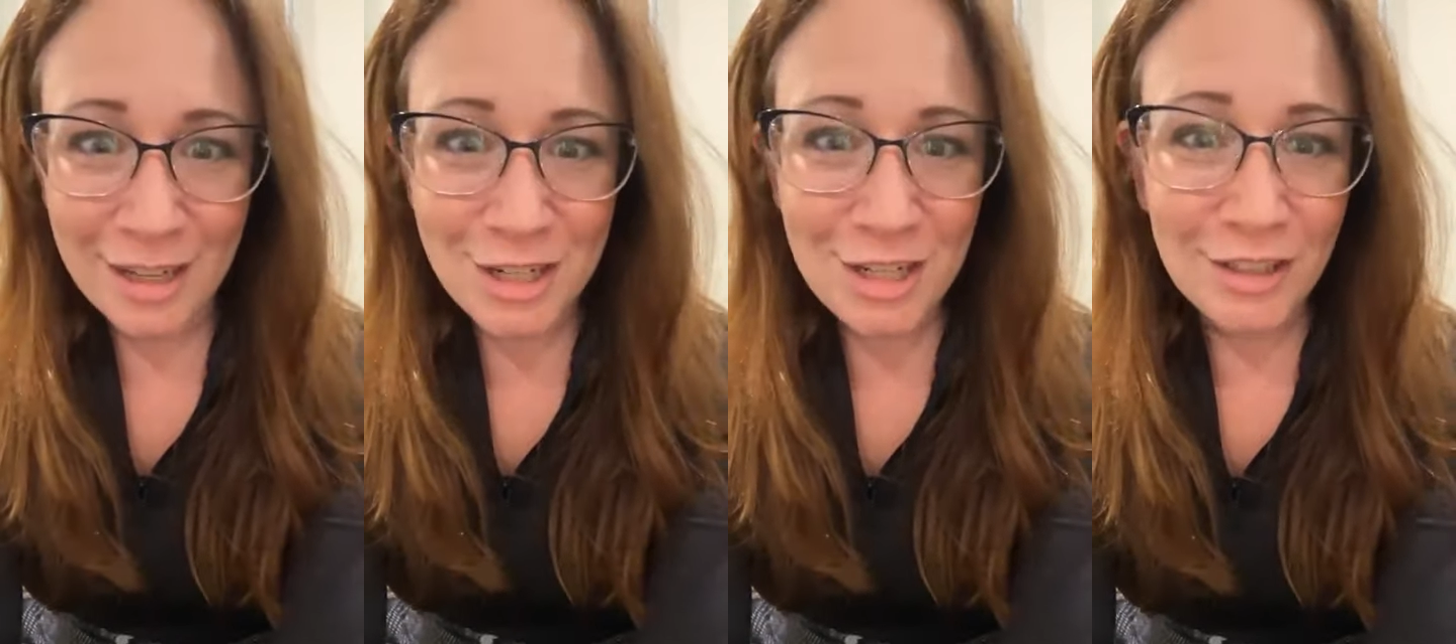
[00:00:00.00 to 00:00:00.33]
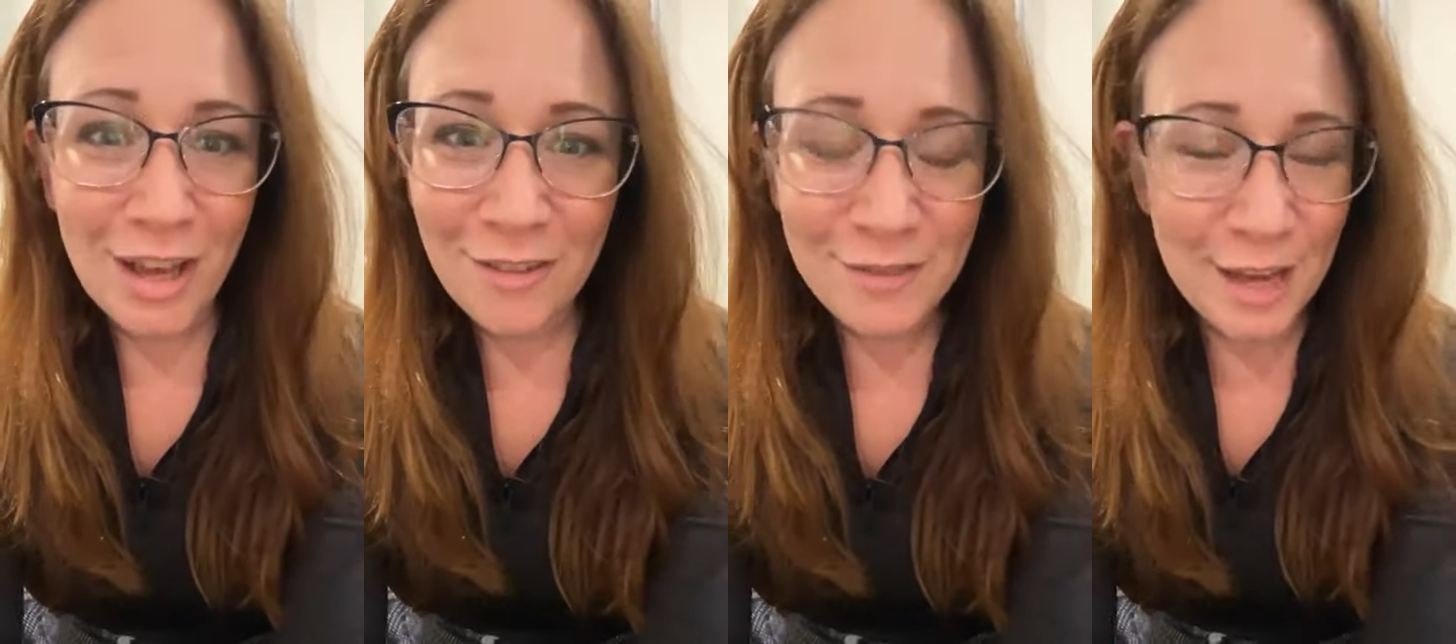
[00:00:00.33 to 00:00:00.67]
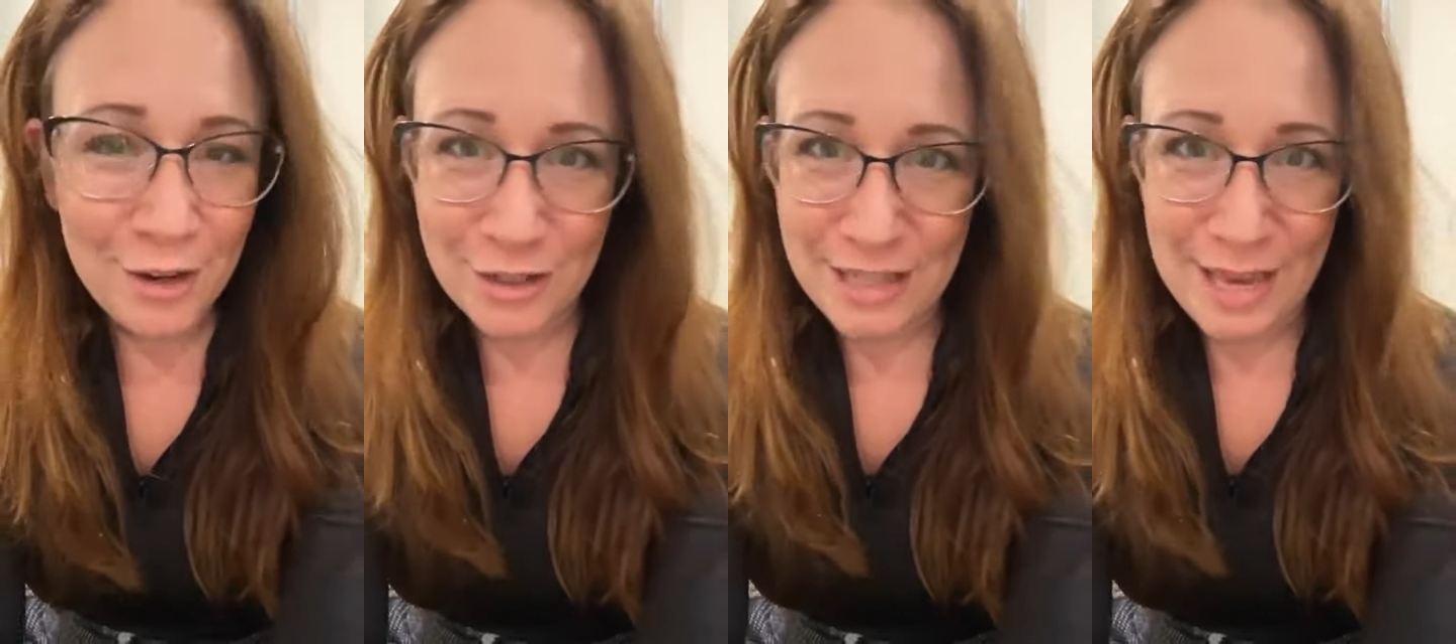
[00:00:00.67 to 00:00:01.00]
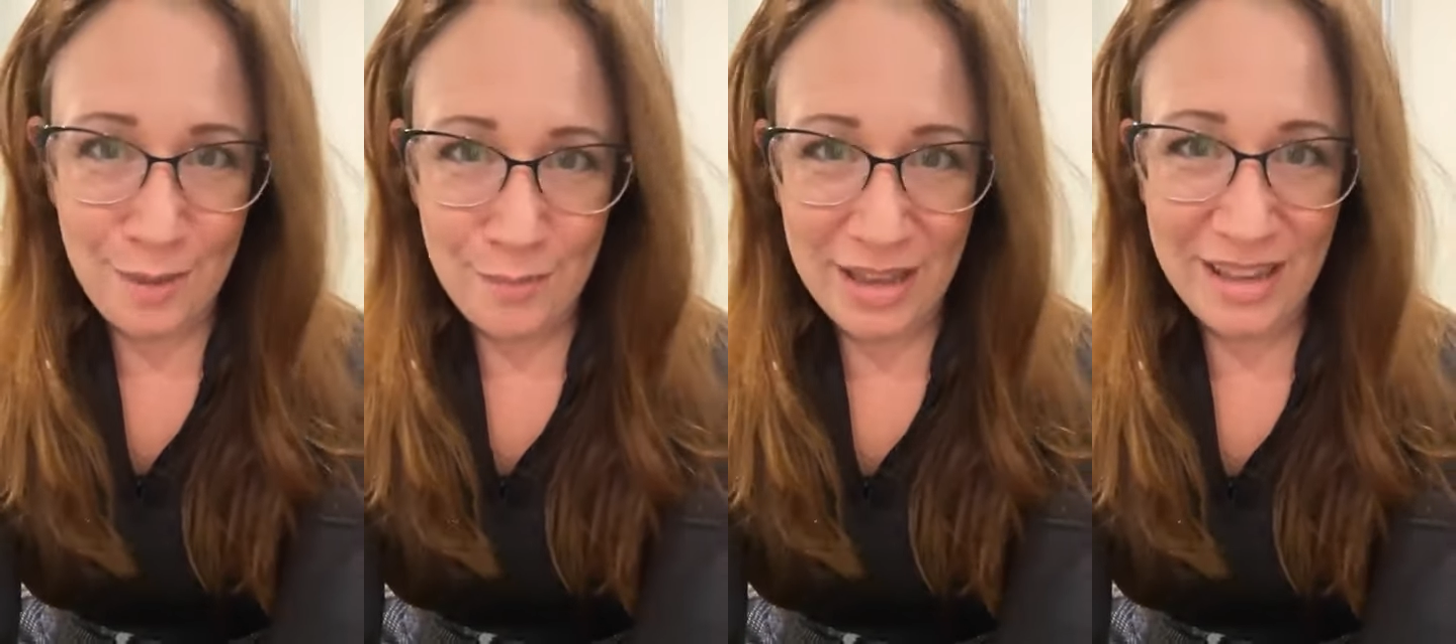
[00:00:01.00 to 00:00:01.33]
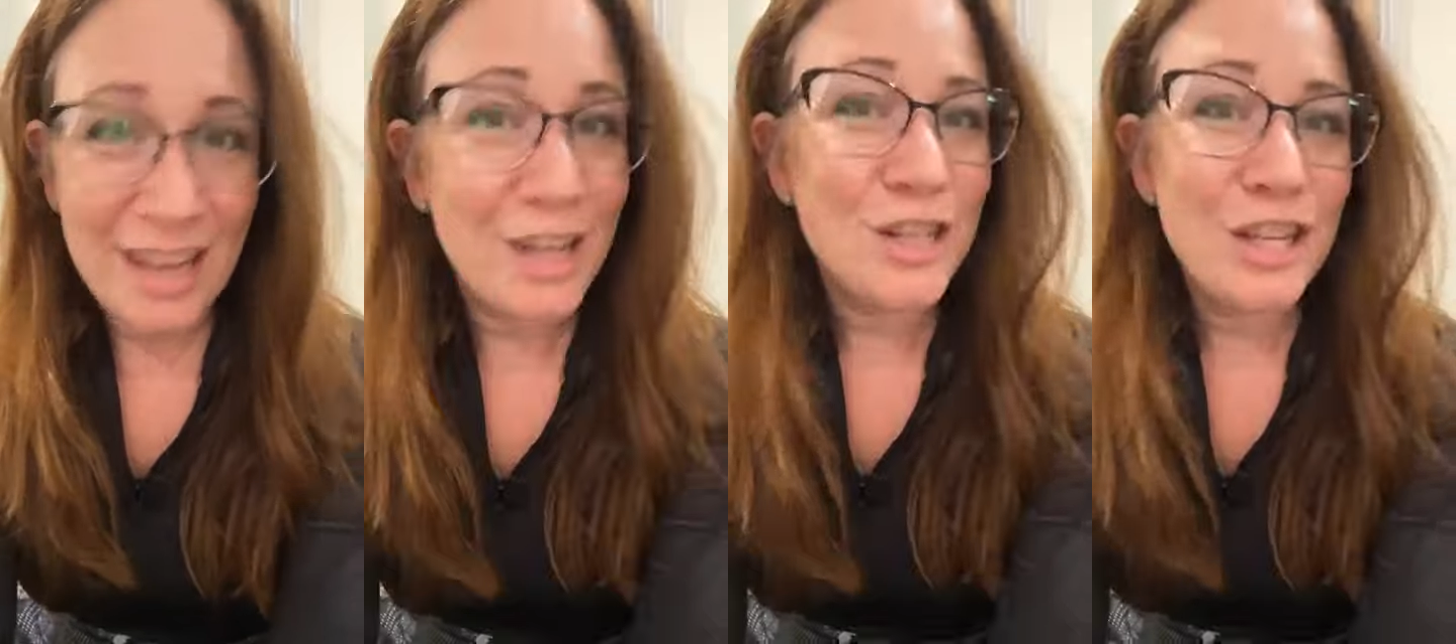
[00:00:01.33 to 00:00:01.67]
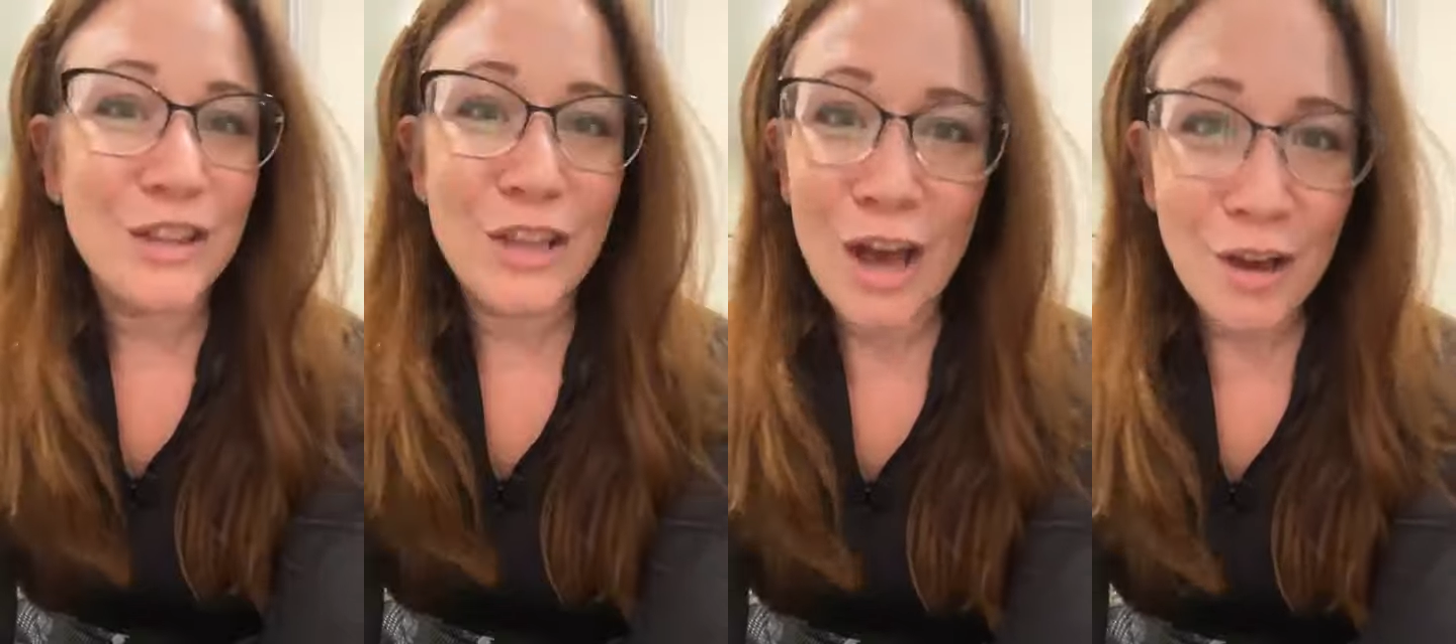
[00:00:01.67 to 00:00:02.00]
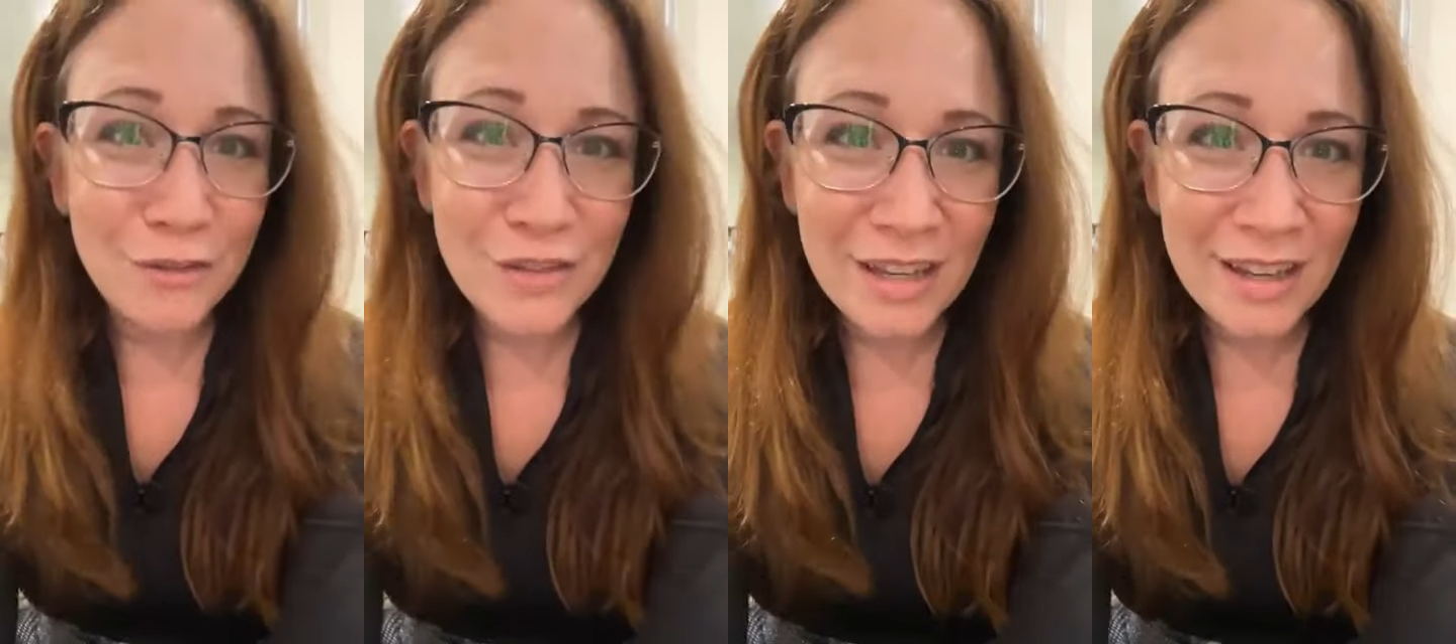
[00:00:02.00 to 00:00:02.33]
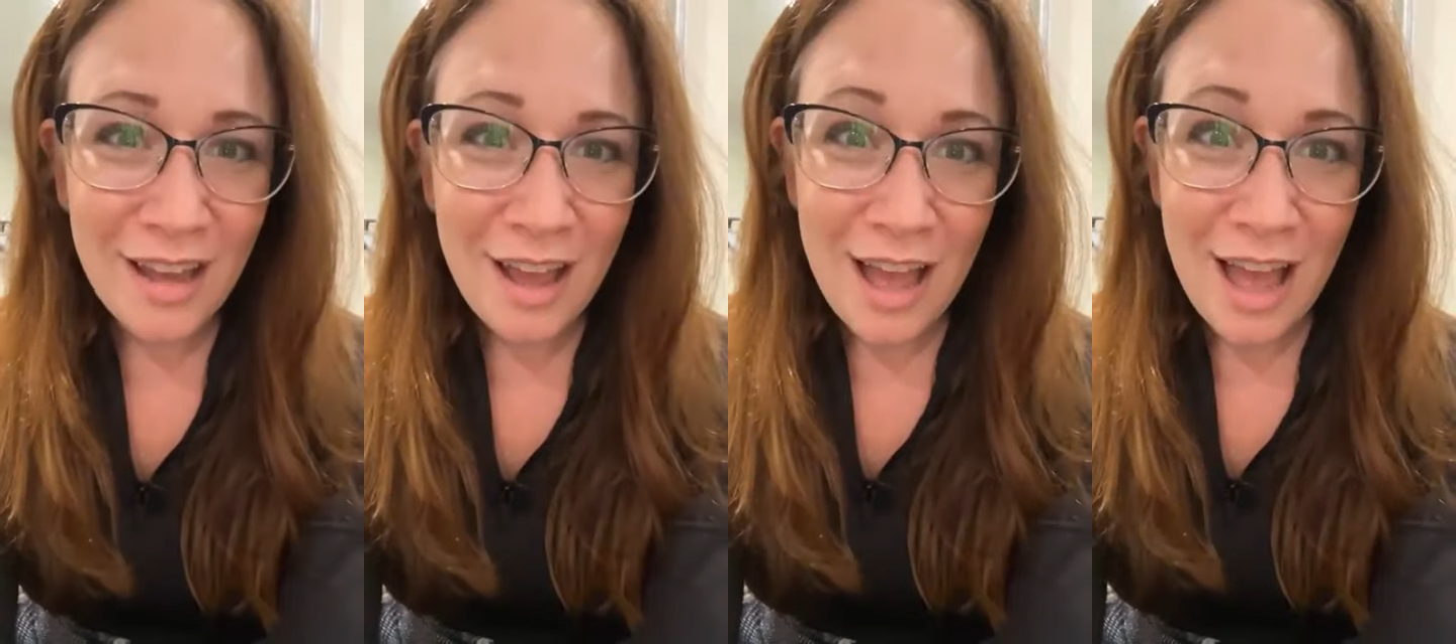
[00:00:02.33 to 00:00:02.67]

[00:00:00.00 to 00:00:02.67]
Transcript: like she loved entertainment and she loved